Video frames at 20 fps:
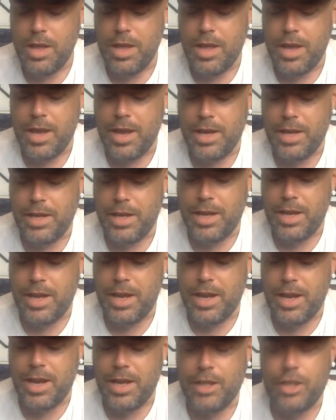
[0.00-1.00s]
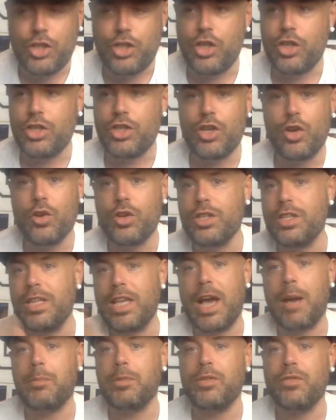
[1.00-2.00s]
And it just looks, the
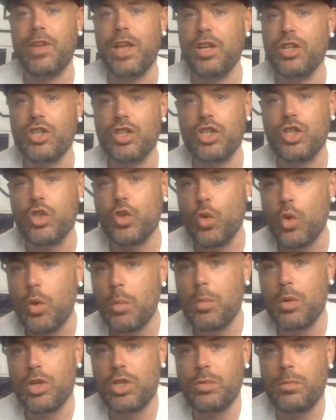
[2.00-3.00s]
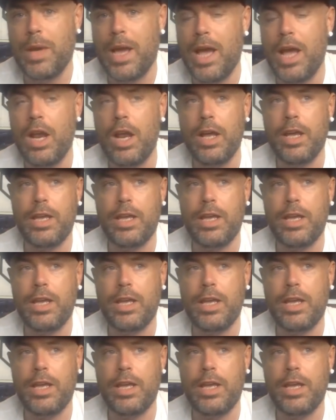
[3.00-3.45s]
atmosphere just so much better.